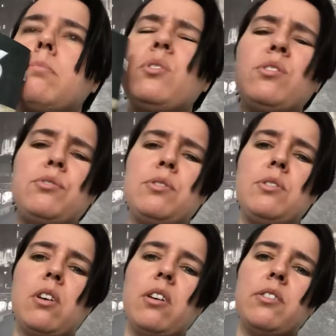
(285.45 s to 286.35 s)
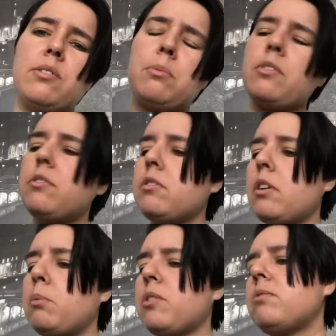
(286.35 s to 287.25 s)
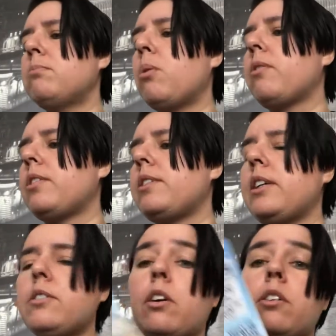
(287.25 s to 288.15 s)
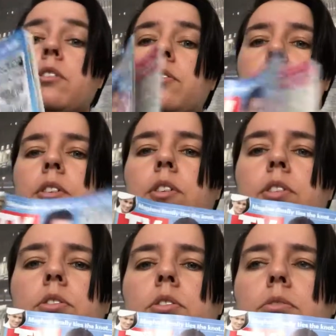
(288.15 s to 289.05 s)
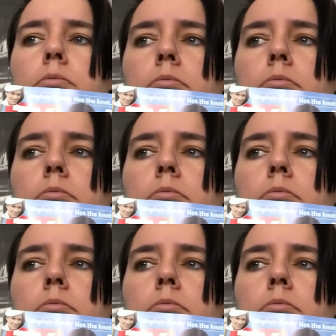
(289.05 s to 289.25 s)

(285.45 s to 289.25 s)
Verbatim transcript: it was a few dollars. It wasn't it wasn't more than ten dollars for this.